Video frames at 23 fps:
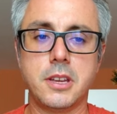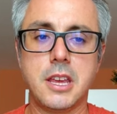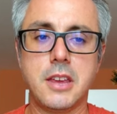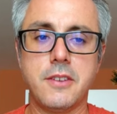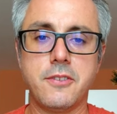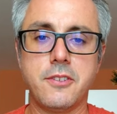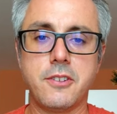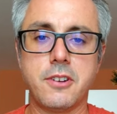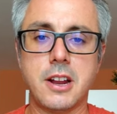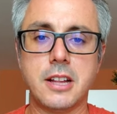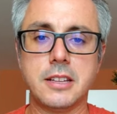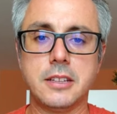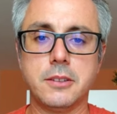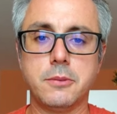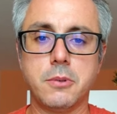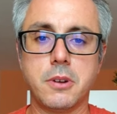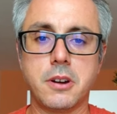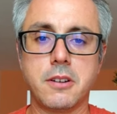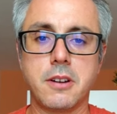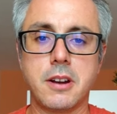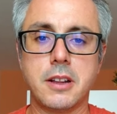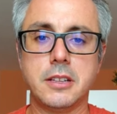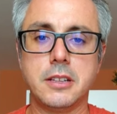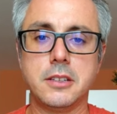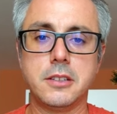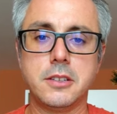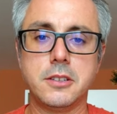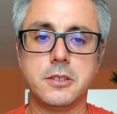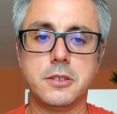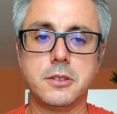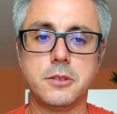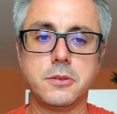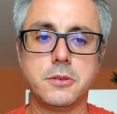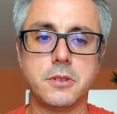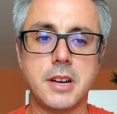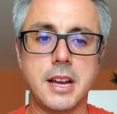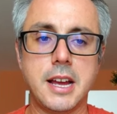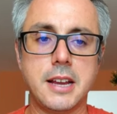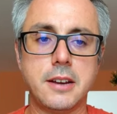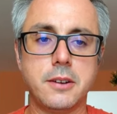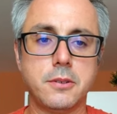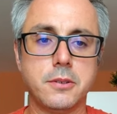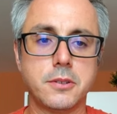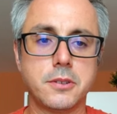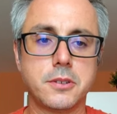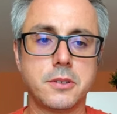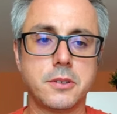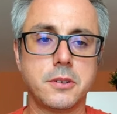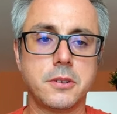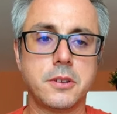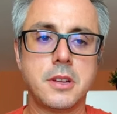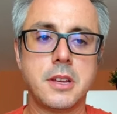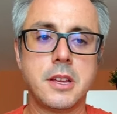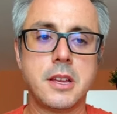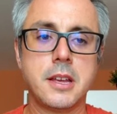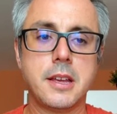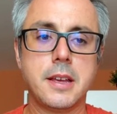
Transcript: give credit where credit is due, and also